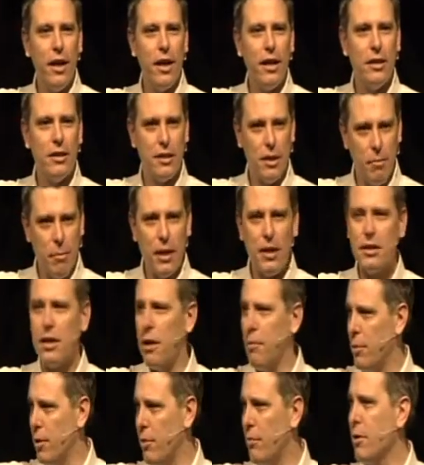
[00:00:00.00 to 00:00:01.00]
is somebody's
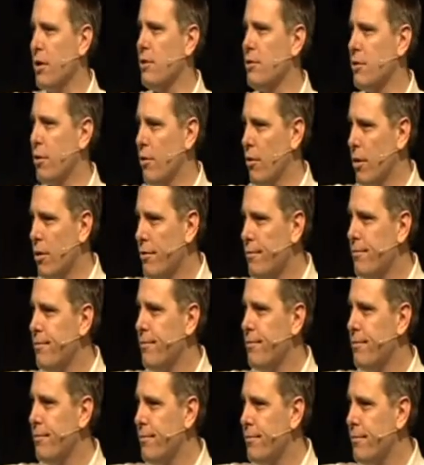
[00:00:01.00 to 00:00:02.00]
keeping the real score.
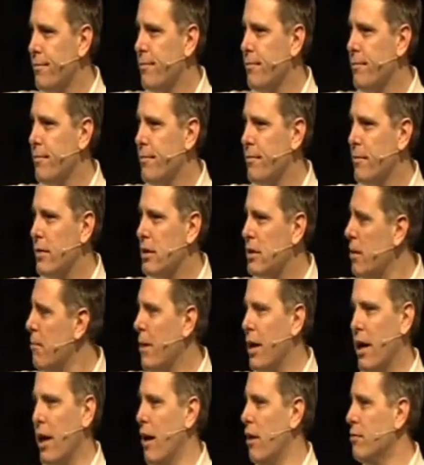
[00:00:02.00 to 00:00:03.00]
And
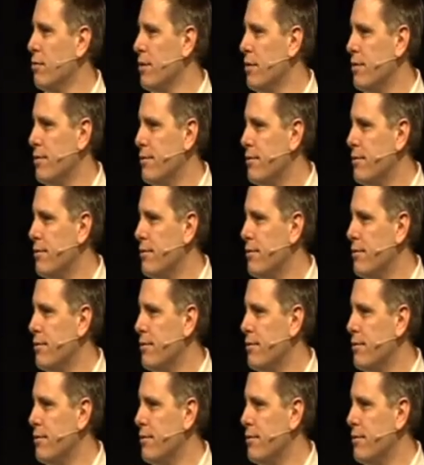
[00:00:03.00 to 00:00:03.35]
somebody knows.